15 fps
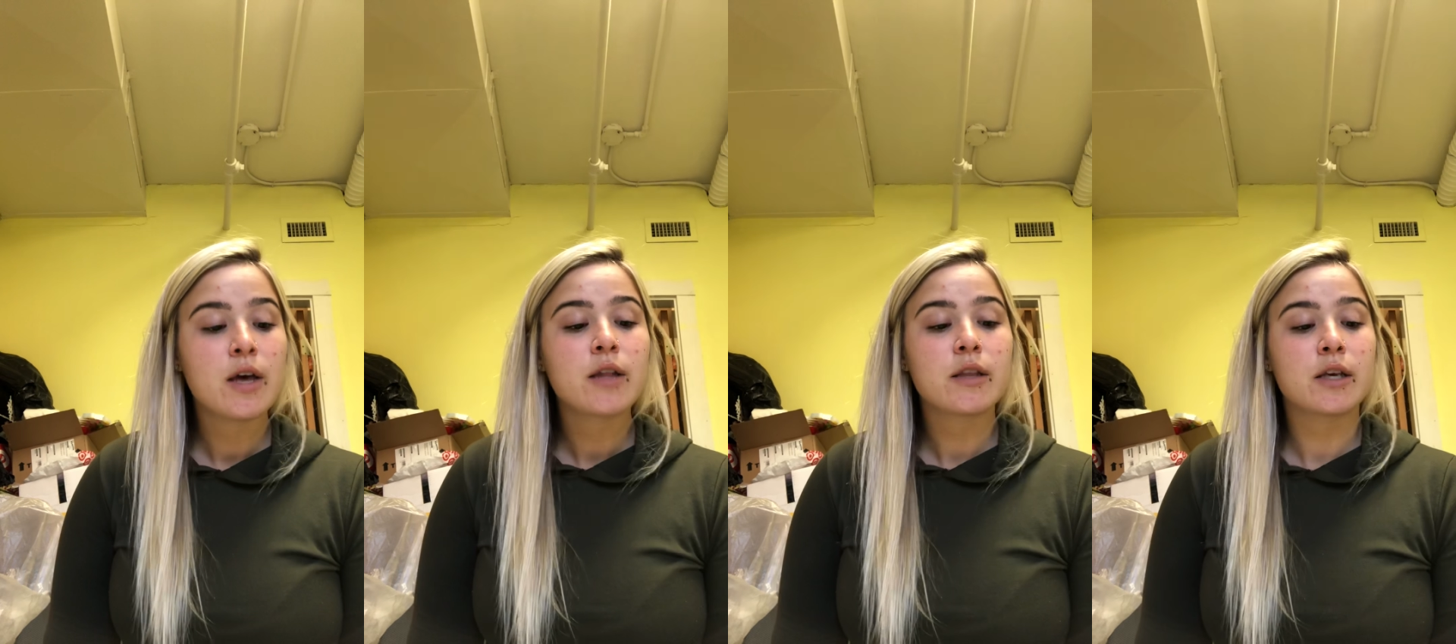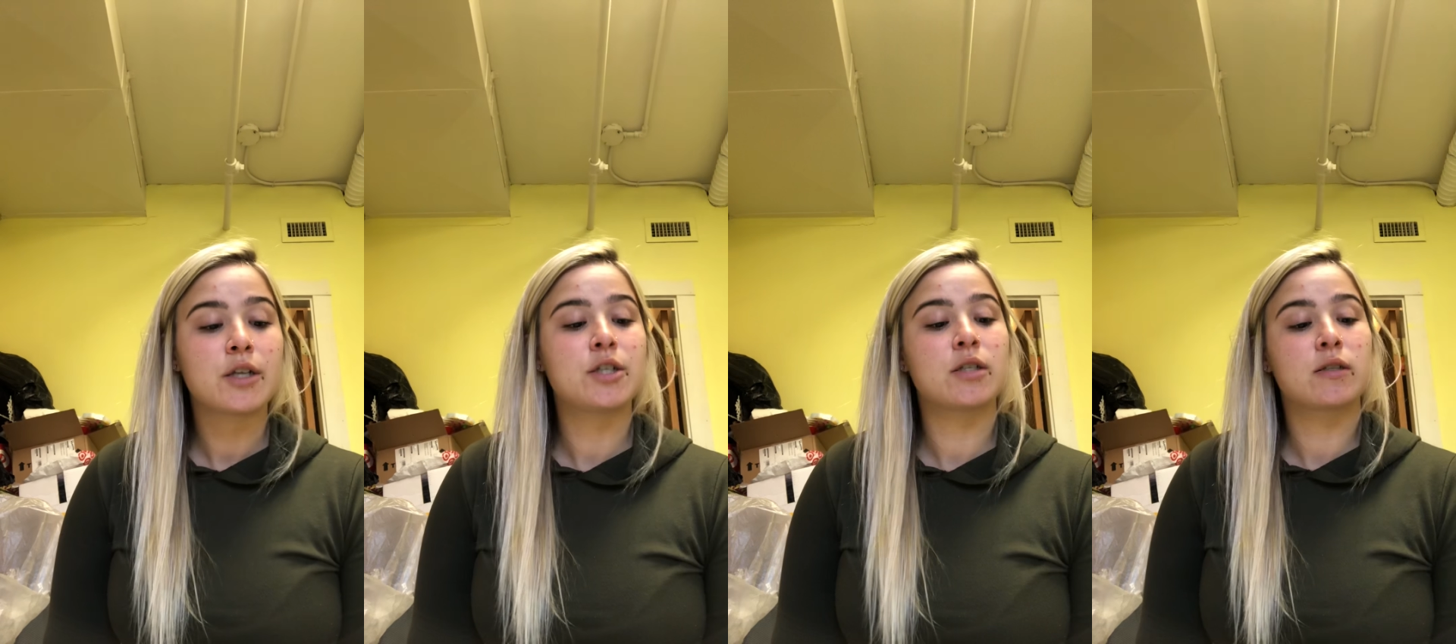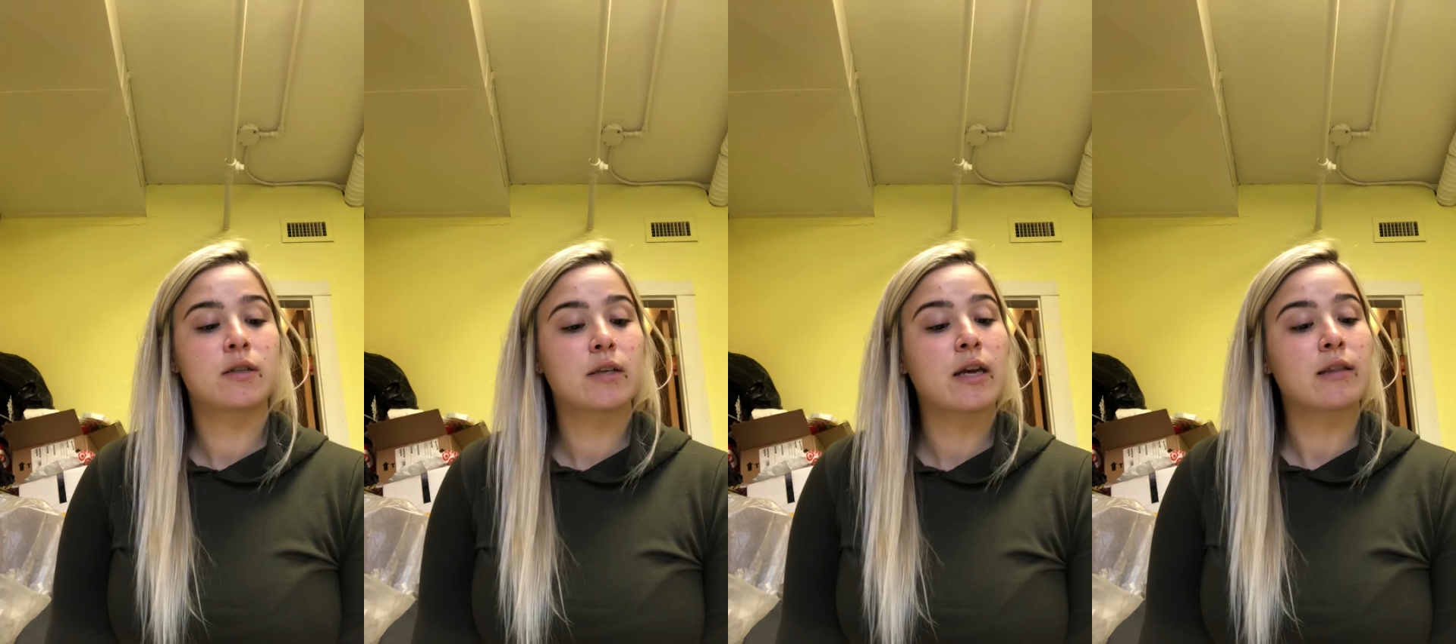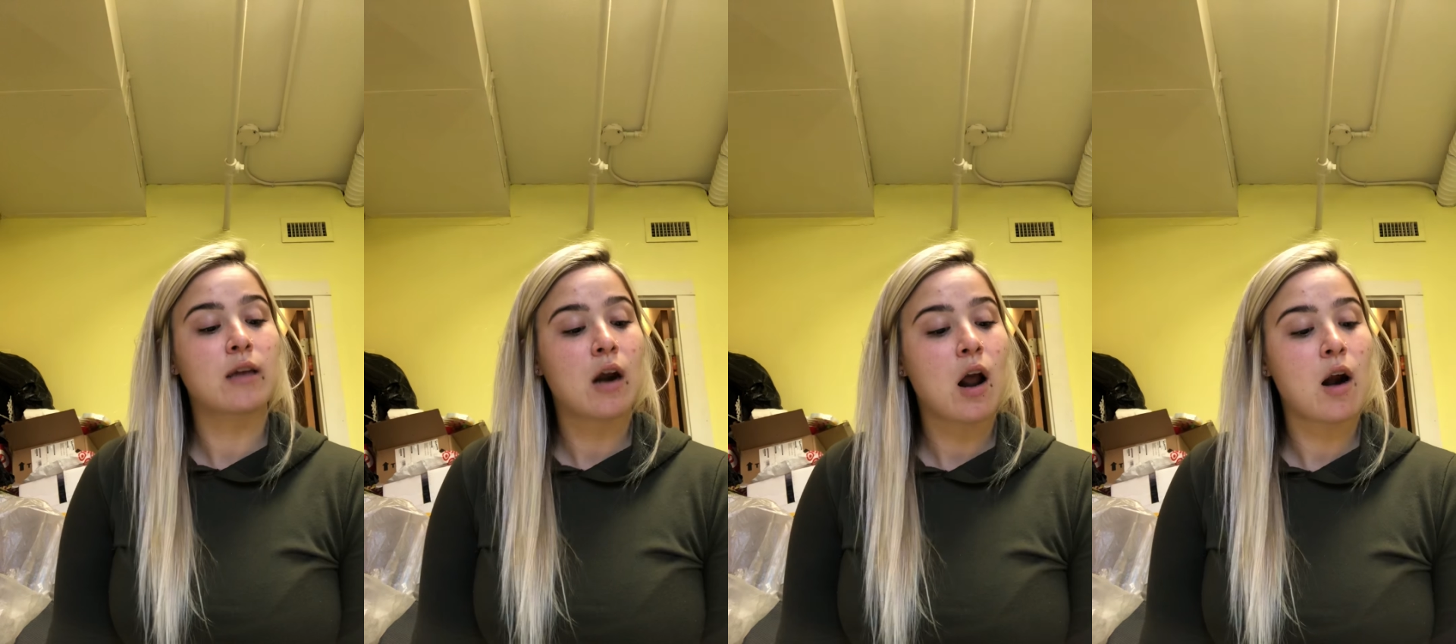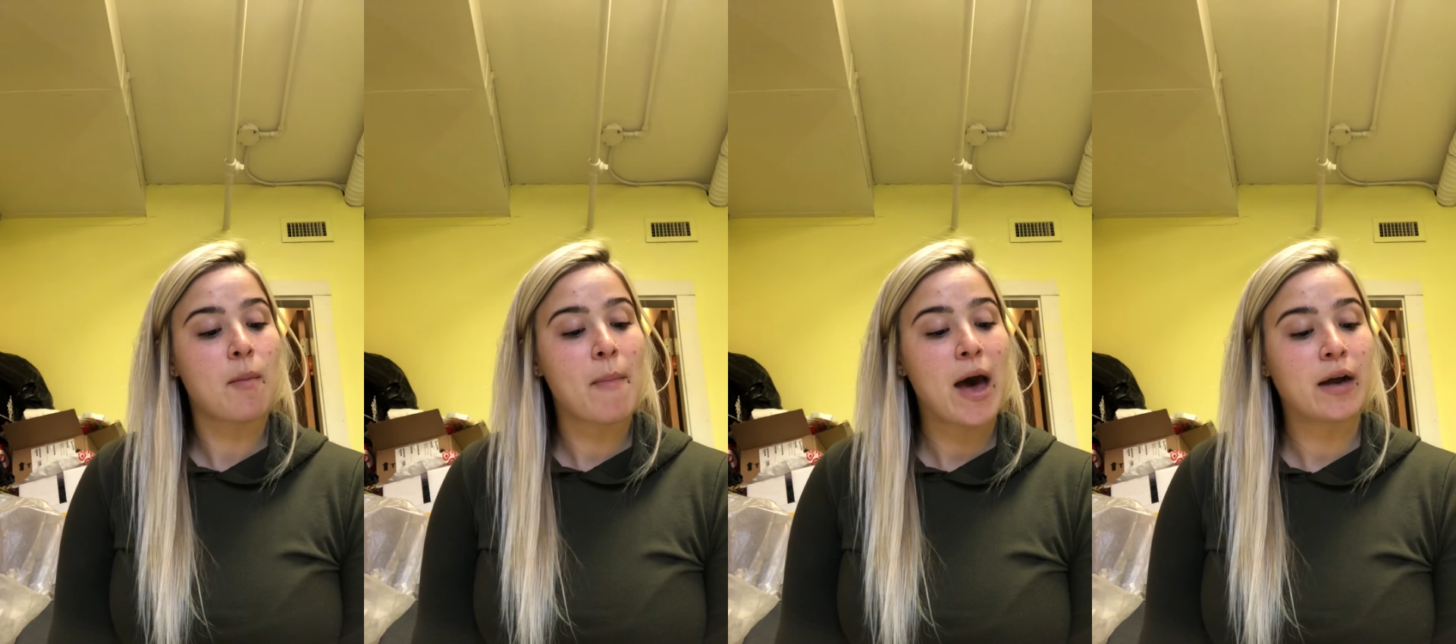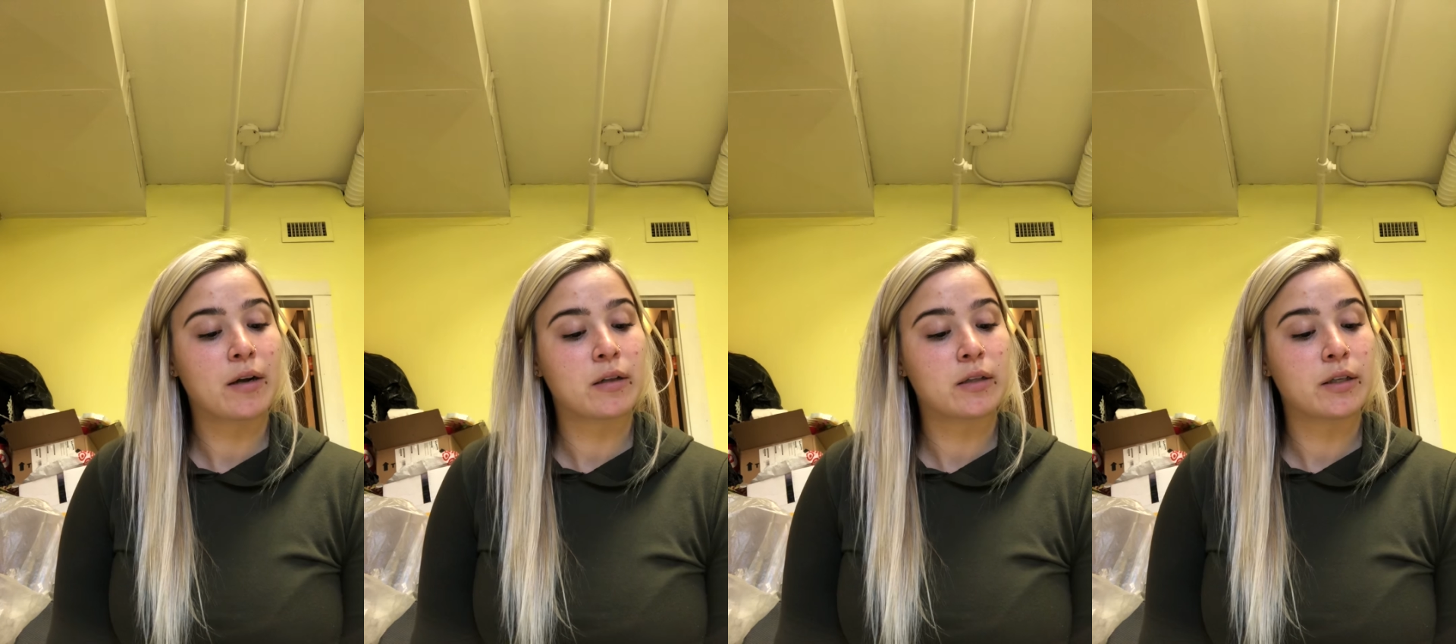they just get that
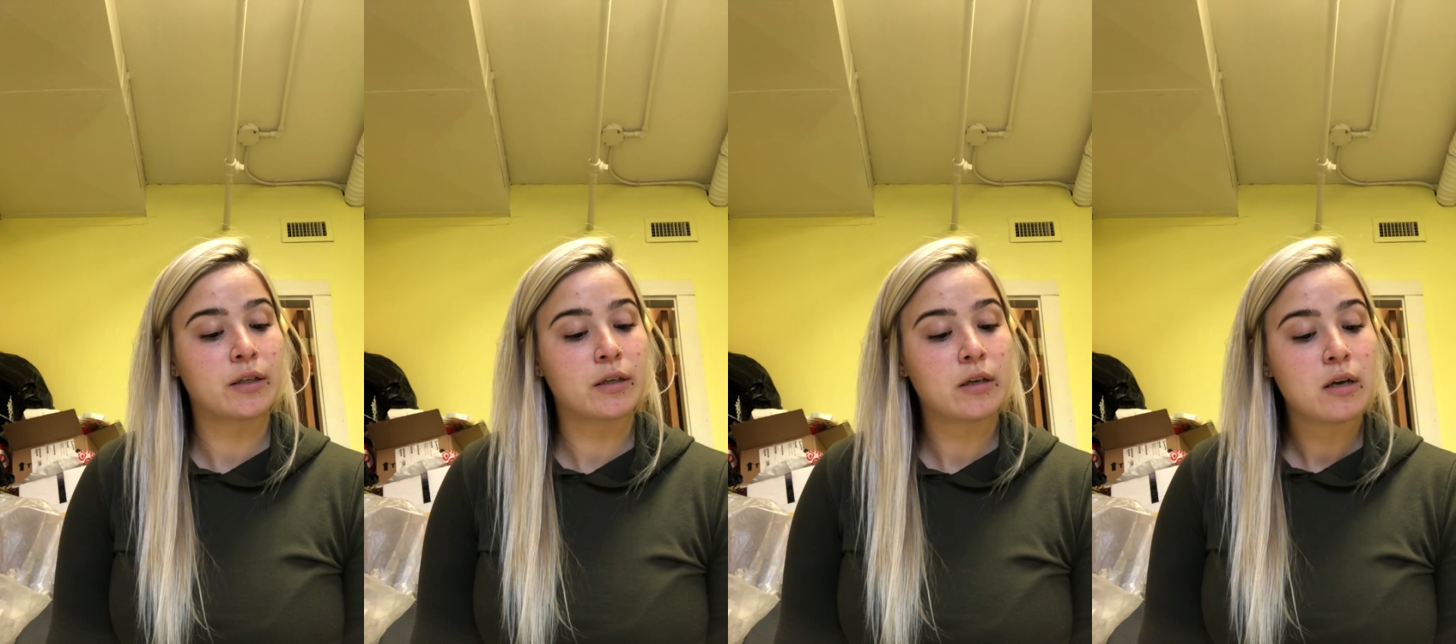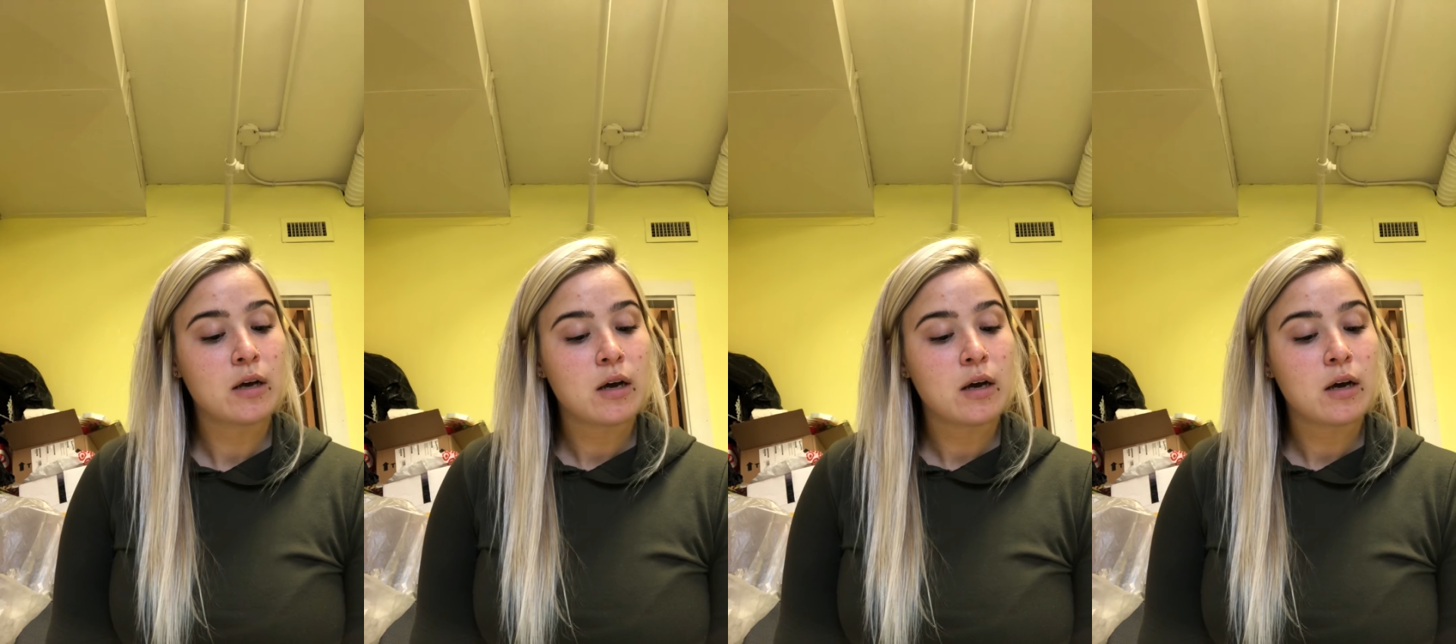automatically.